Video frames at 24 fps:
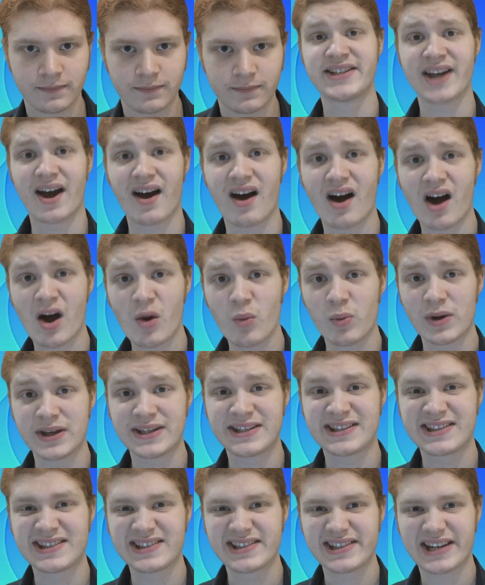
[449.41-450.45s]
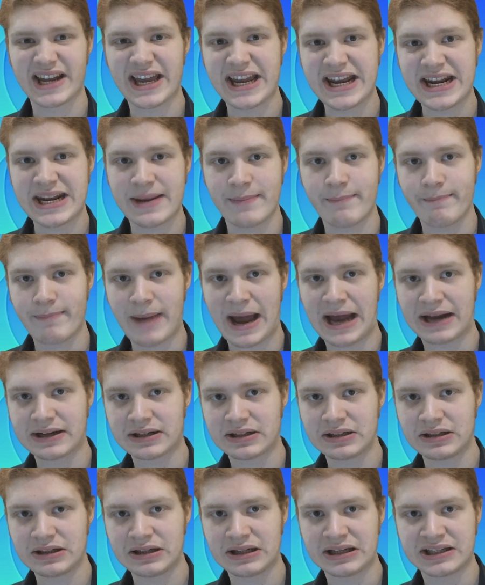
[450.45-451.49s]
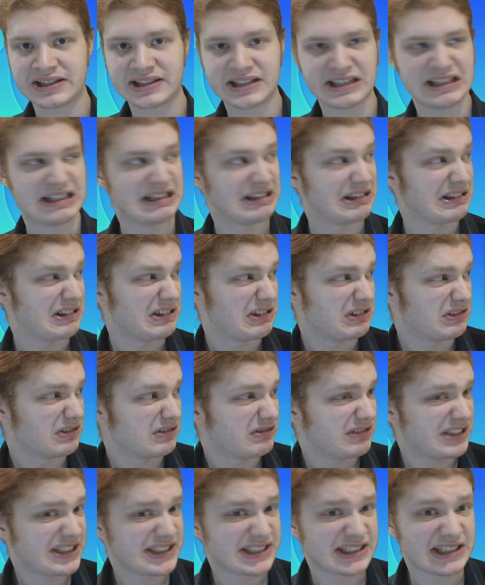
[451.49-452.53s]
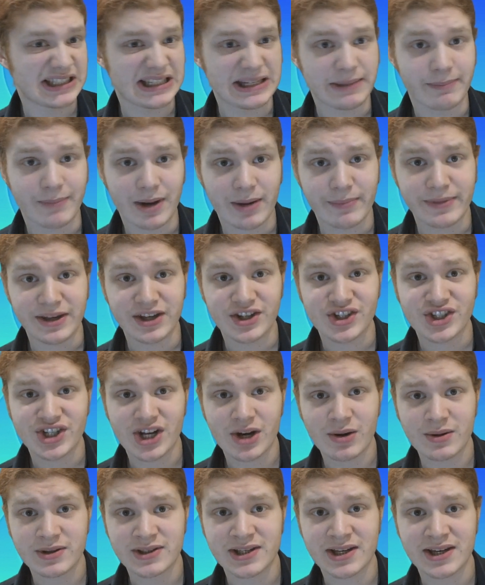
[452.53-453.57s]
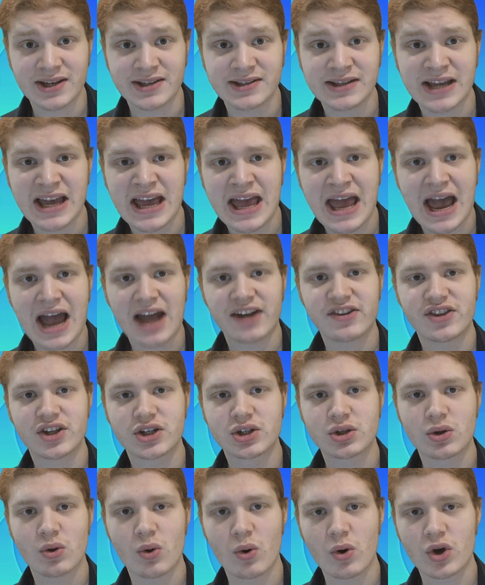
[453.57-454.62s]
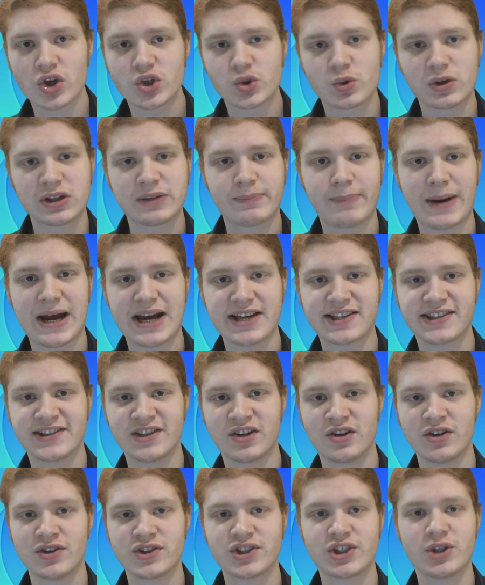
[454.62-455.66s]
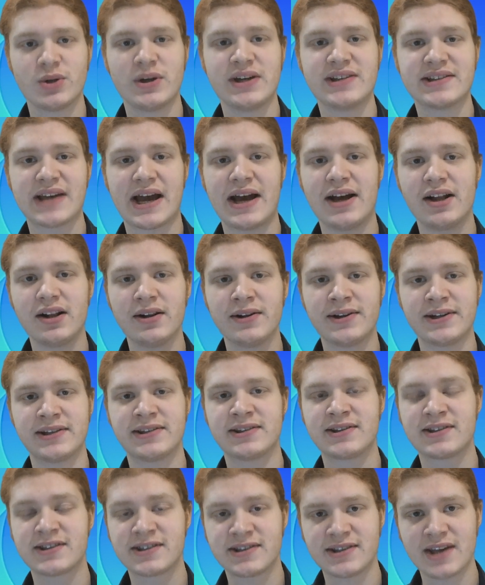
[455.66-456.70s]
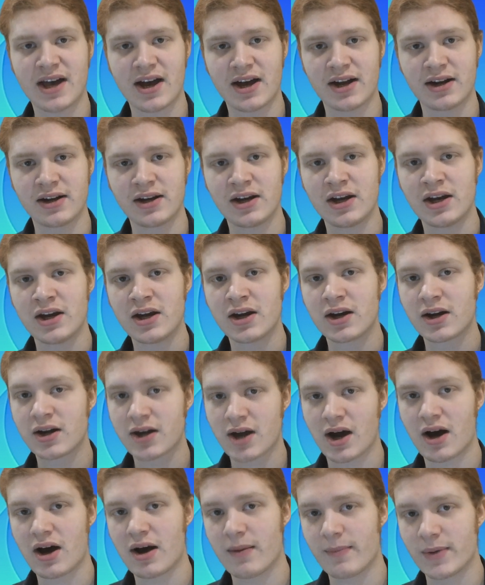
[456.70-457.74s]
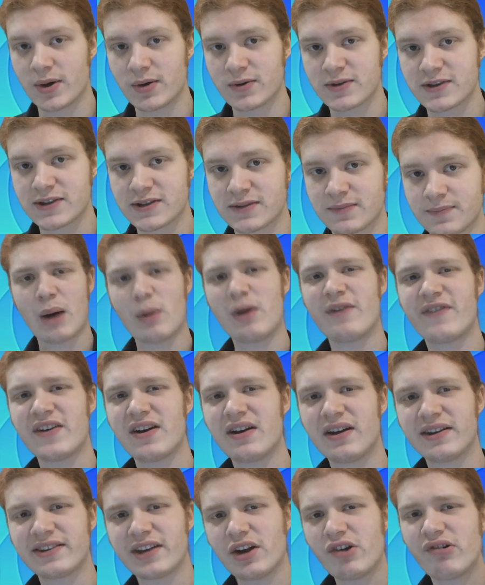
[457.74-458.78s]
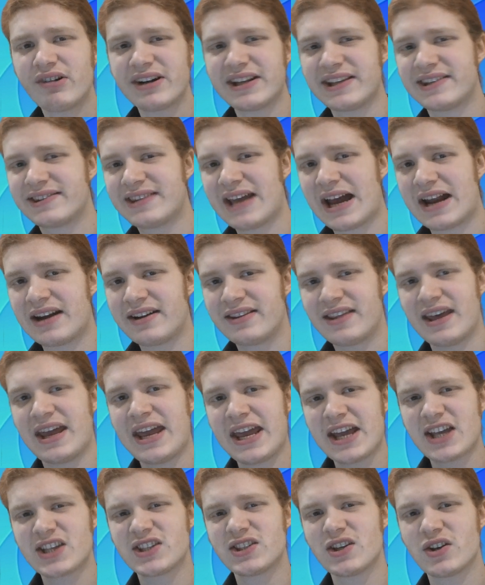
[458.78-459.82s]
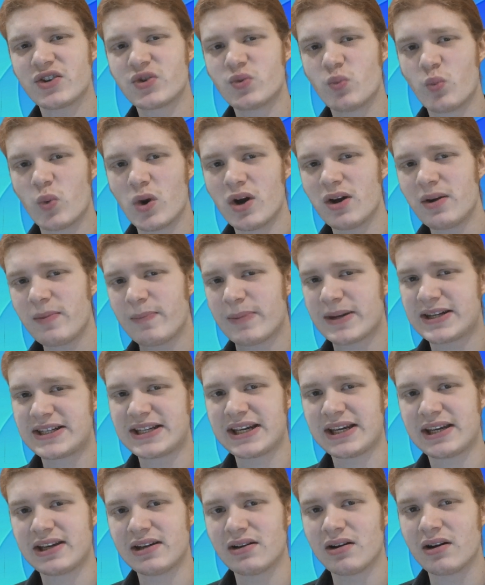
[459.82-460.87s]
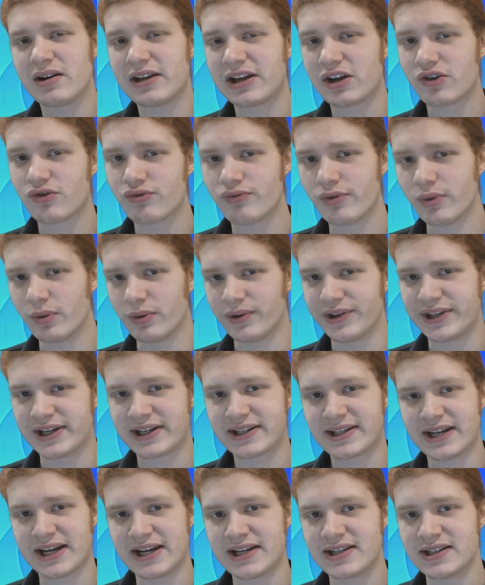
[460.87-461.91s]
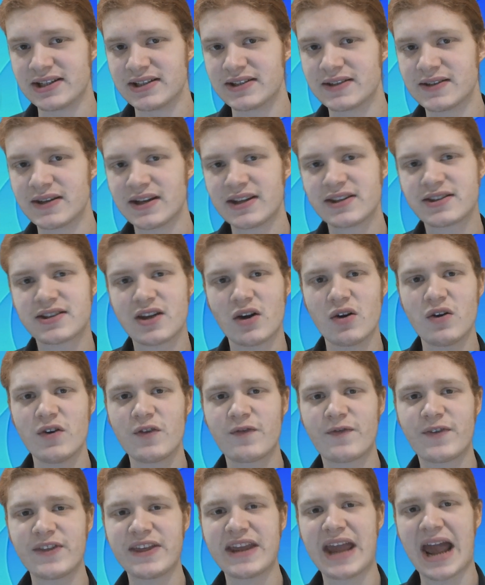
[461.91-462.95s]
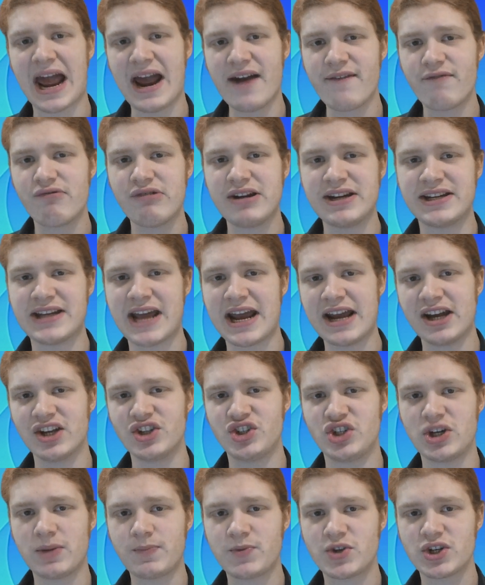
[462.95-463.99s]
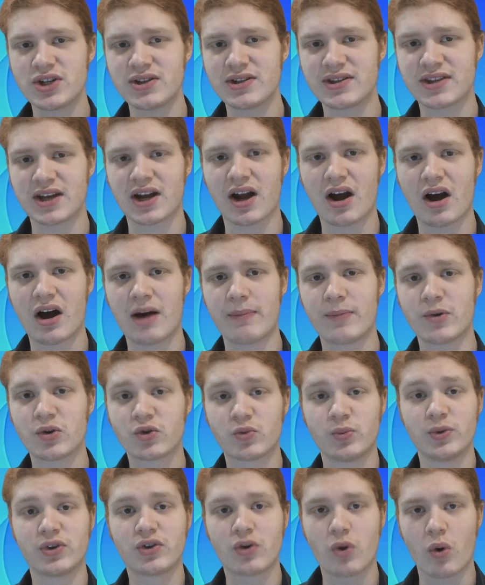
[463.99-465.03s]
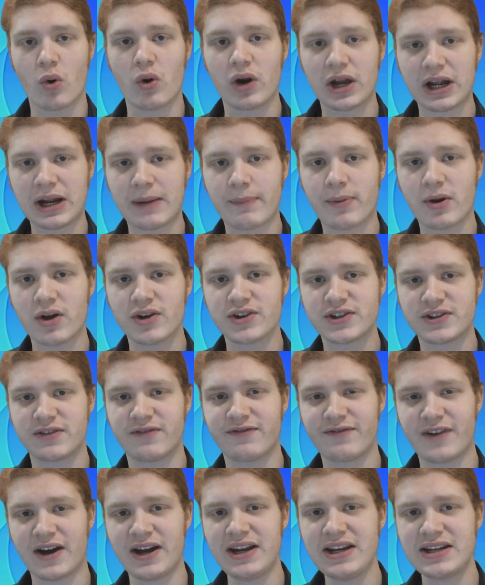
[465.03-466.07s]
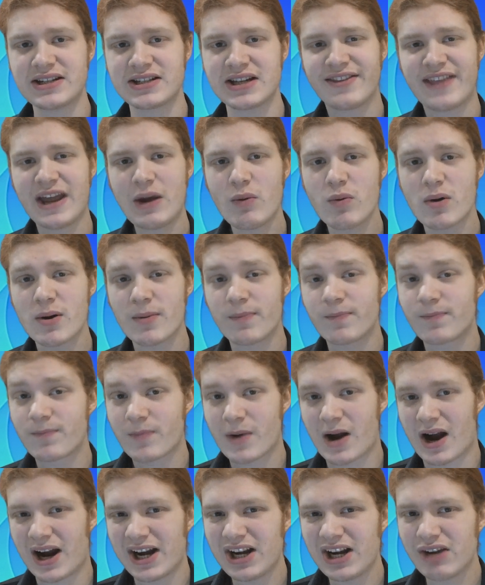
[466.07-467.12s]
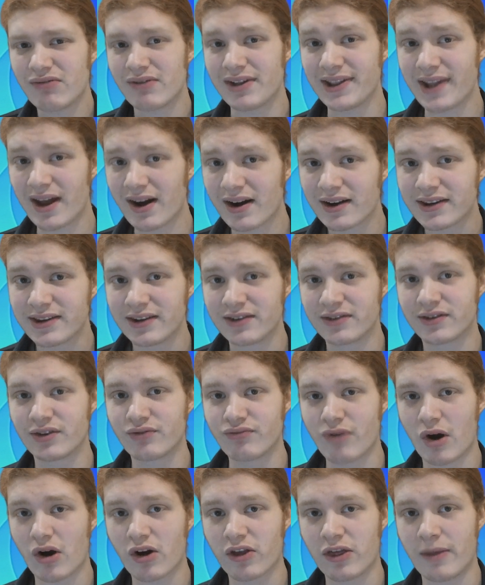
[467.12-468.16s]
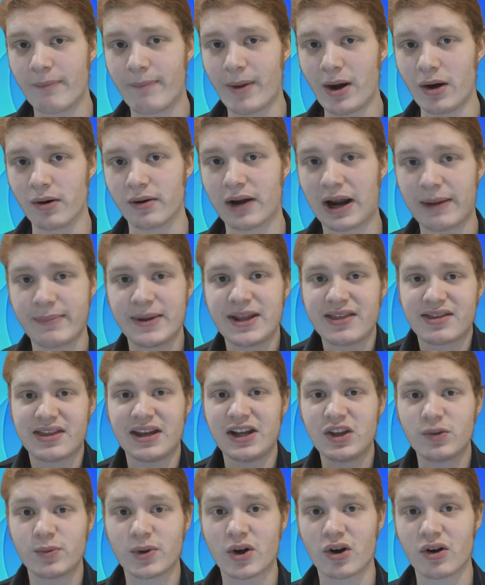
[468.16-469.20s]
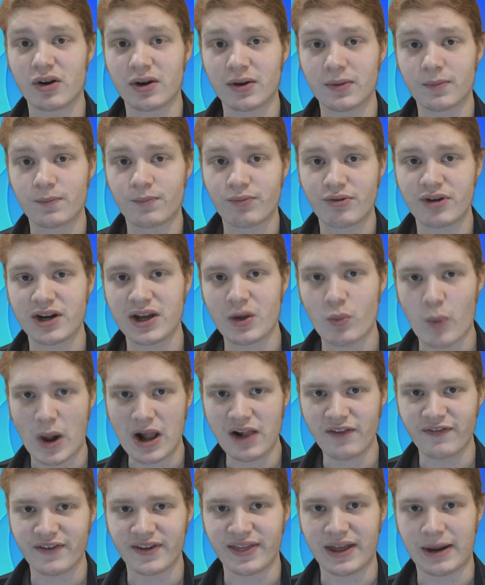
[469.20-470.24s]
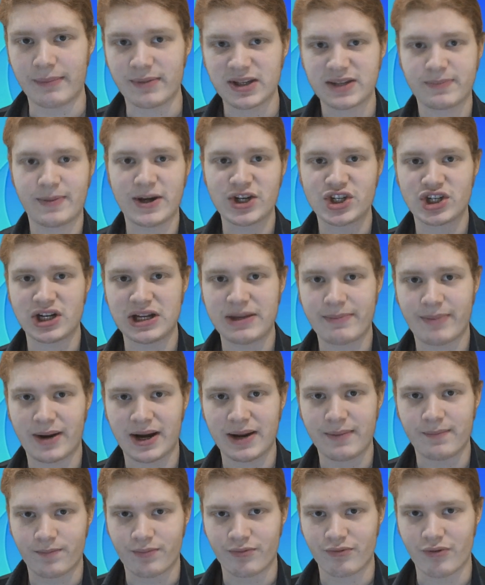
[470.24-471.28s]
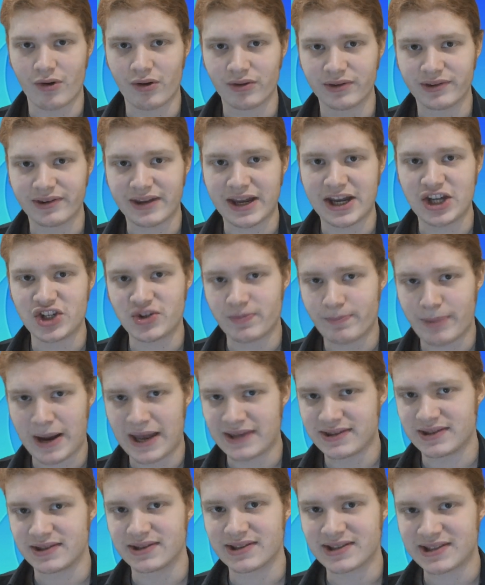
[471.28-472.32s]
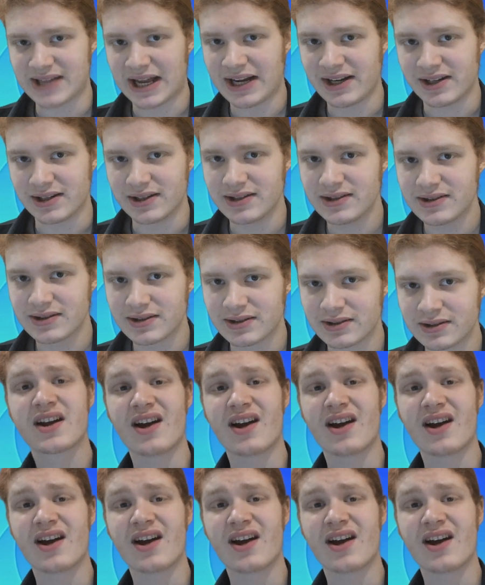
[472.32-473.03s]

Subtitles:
Ptah was slain in battle, as his grisly mummy shows us, and the torch was passed on to his eldest son, Kamos. However, as I already said, the Hyksos weren't particularly cruel dictators, and so for the everyday Egyptians that Kamos was calling upon to fight, they were kind of reluctant to rock the boat. I mean, things were going pretty well for them, especially by Bronze Age peasant standards.